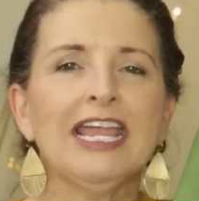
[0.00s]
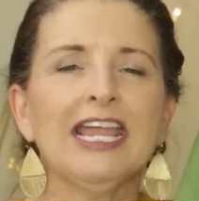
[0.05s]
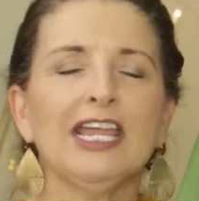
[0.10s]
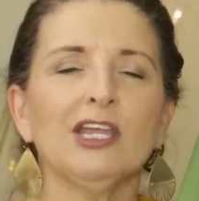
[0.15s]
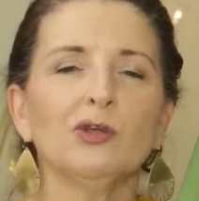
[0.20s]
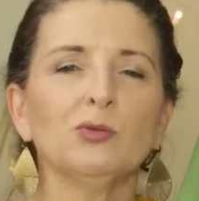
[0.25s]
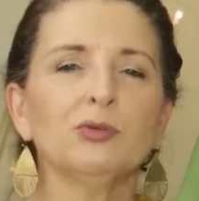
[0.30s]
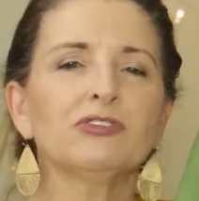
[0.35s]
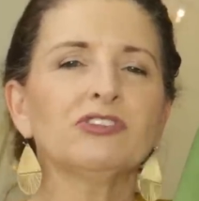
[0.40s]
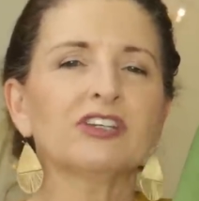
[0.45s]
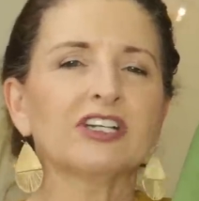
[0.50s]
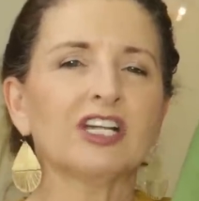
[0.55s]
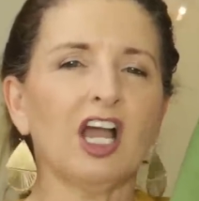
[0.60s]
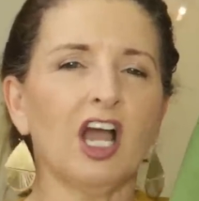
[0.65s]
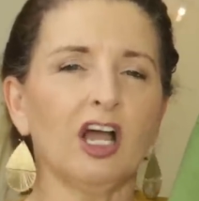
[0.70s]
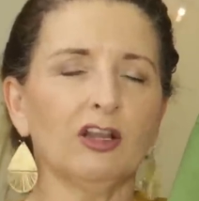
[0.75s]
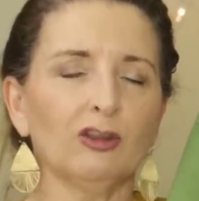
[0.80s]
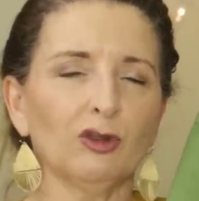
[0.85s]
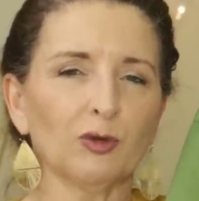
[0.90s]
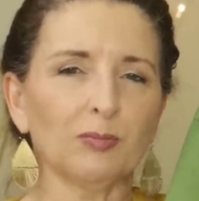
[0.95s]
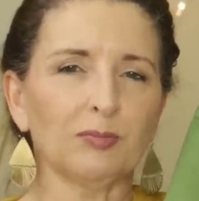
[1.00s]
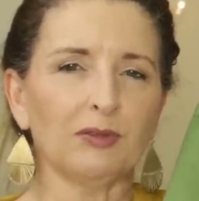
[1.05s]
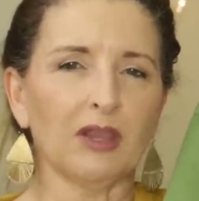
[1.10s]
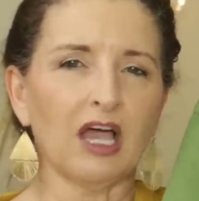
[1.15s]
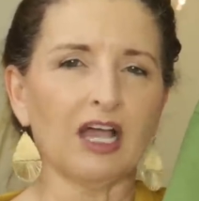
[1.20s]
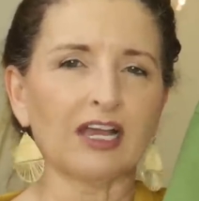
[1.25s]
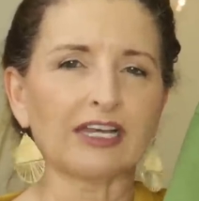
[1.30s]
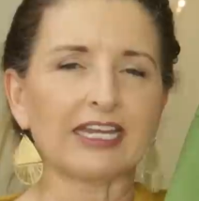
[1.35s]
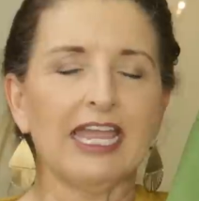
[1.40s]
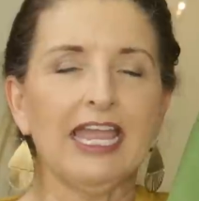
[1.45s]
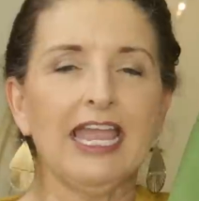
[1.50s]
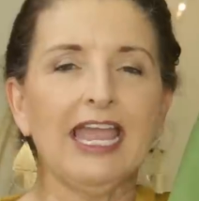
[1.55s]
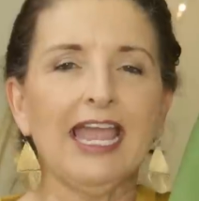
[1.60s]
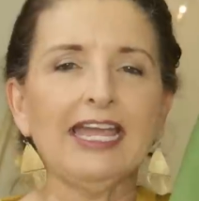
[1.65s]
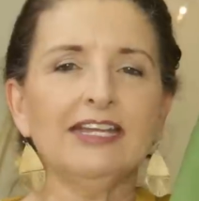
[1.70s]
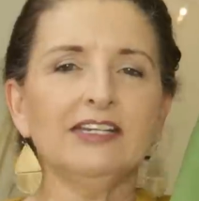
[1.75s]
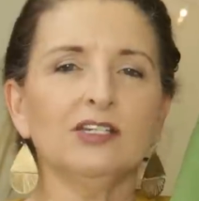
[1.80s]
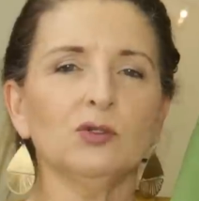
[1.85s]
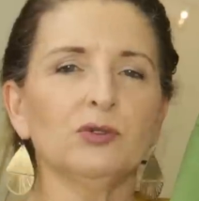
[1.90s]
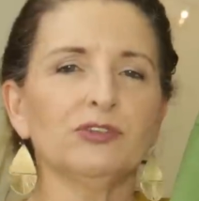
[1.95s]
It was a color block
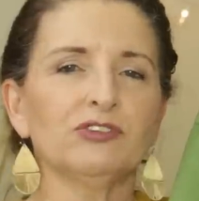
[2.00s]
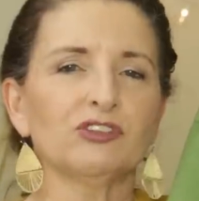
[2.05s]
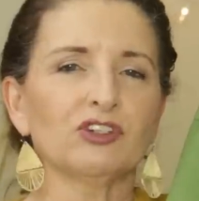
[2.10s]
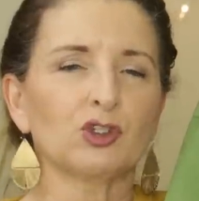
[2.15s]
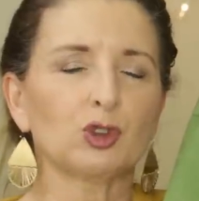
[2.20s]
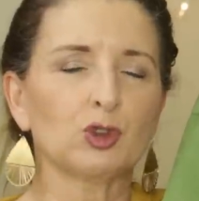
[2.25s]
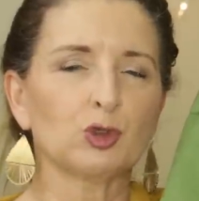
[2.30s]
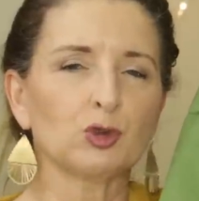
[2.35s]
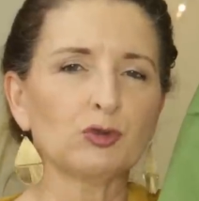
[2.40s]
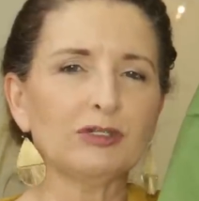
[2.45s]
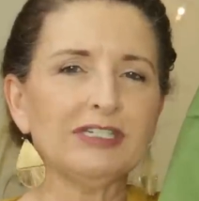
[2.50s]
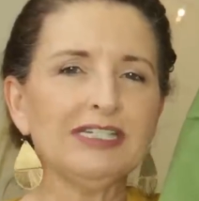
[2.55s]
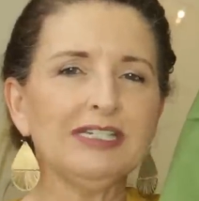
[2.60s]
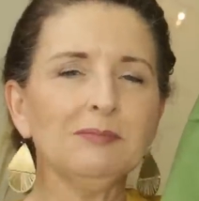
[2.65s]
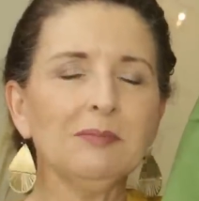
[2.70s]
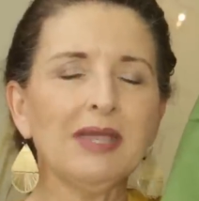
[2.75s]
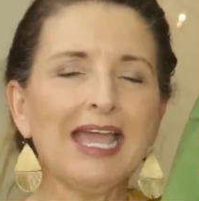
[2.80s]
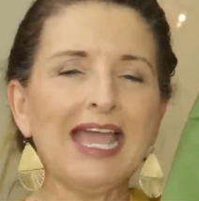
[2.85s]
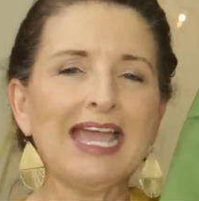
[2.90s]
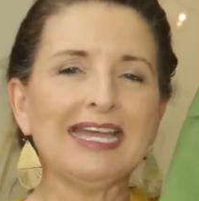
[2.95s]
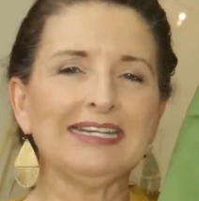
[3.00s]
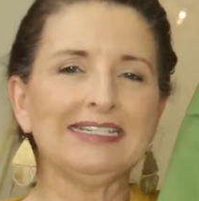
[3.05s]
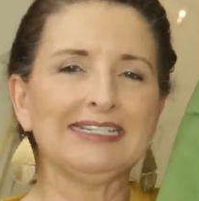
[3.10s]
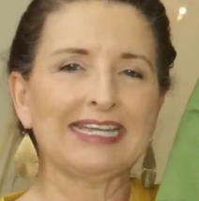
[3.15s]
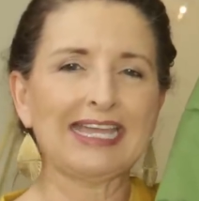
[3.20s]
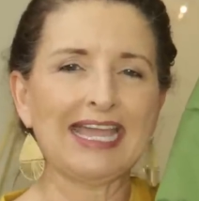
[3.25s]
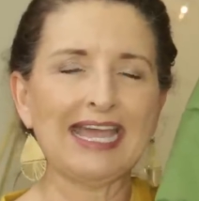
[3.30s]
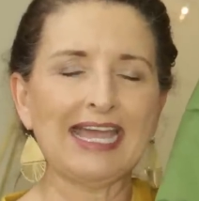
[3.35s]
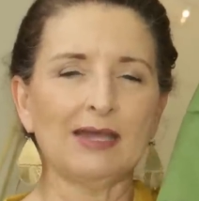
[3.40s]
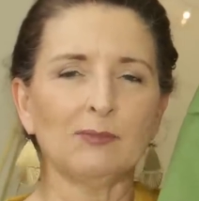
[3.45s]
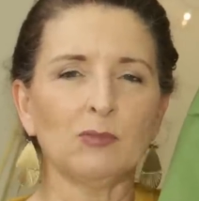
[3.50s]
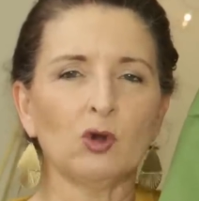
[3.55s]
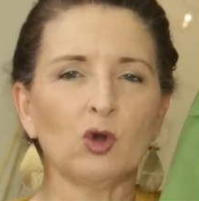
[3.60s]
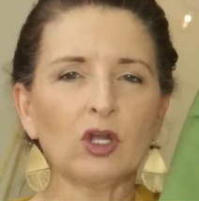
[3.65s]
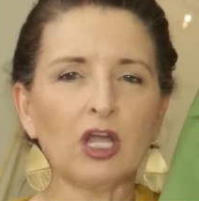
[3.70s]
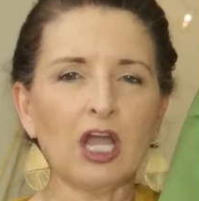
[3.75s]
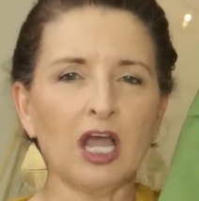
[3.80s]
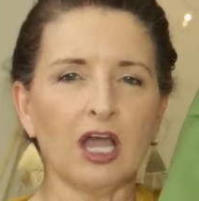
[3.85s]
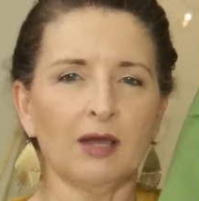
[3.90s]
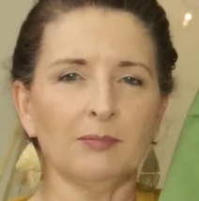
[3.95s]
and it was a cream and a camel
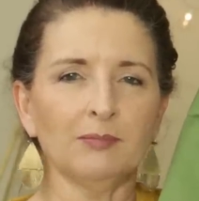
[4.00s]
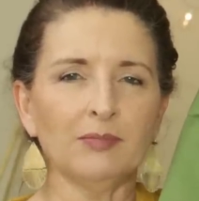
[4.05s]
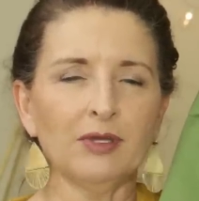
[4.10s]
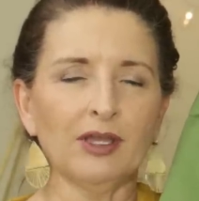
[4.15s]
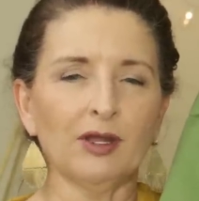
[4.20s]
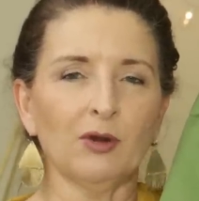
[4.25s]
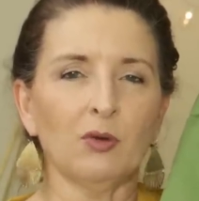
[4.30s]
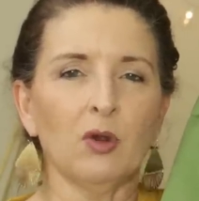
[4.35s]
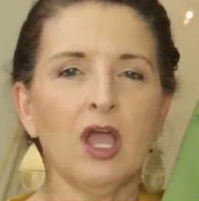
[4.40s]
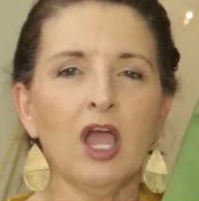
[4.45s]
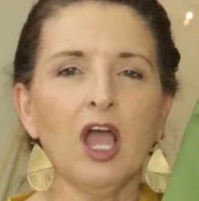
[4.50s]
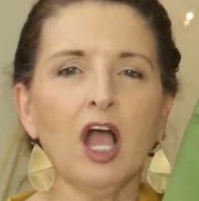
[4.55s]
combo.